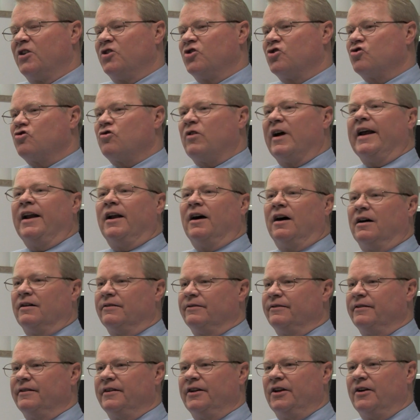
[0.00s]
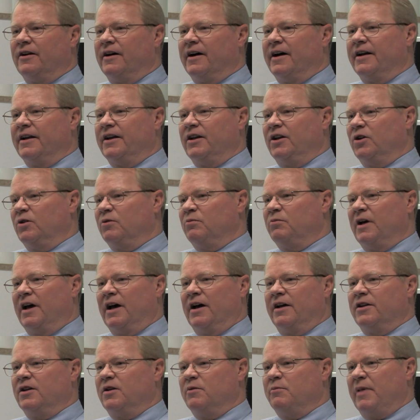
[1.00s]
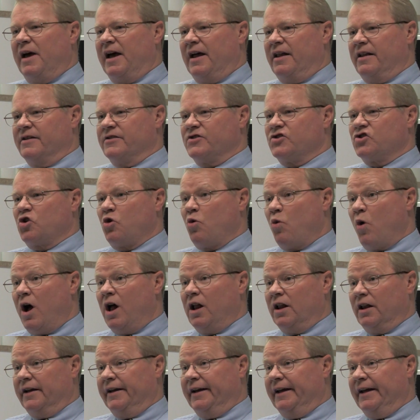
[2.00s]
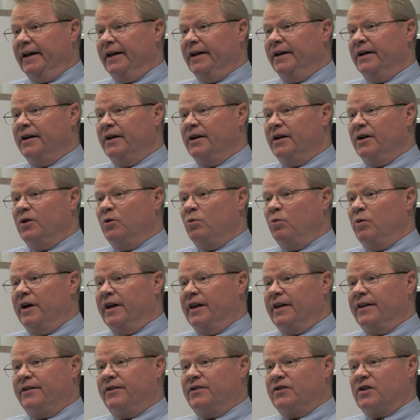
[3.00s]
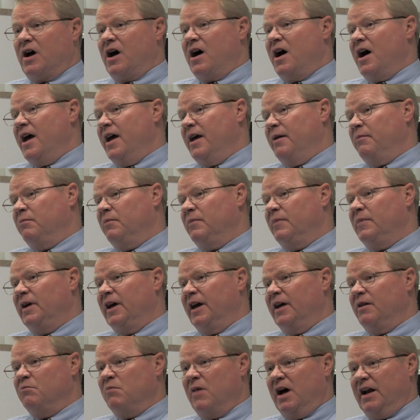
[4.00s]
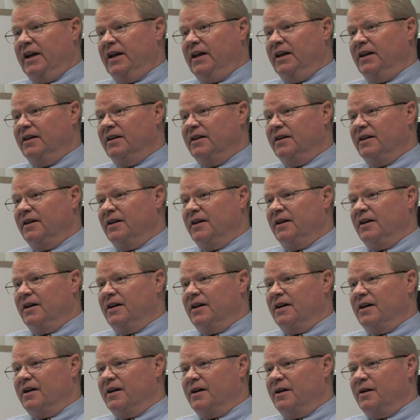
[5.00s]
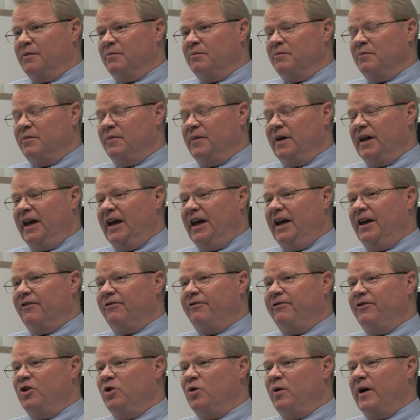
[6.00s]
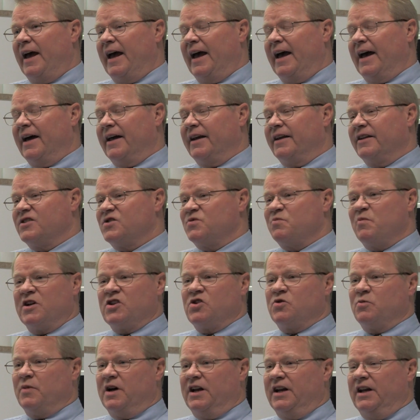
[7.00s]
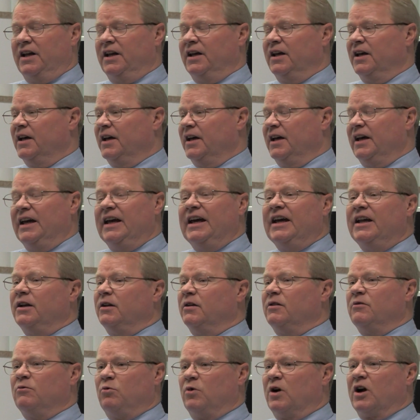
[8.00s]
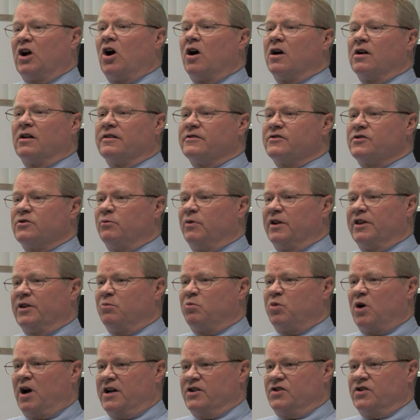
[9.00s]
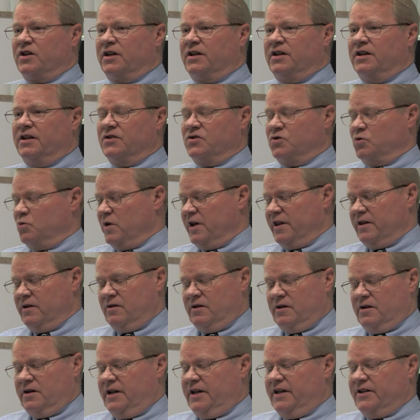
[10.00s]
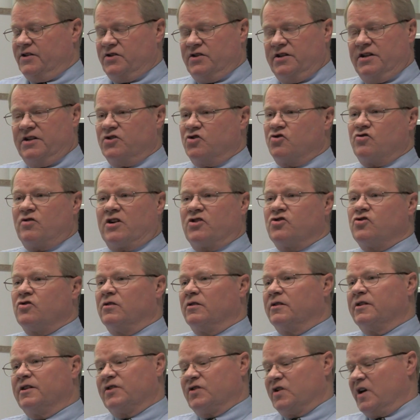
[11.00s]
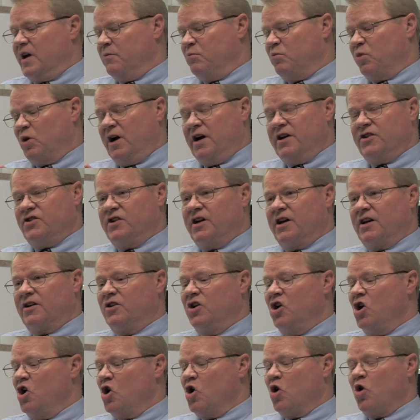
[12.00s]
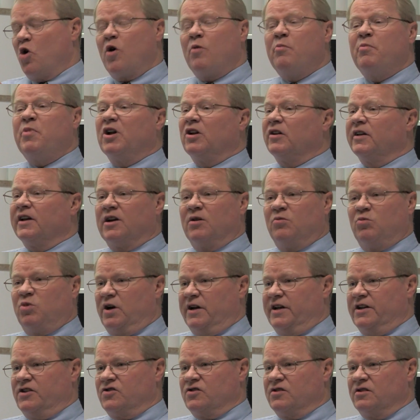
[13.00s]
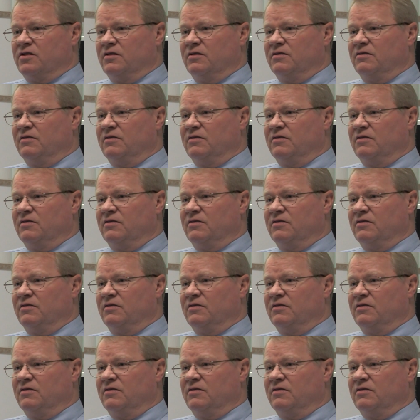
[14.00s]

trade-off. How do you balance quality with time and money? If you had as much money in, regardless of what the project is, whether it's an instructional design project or building a bridge,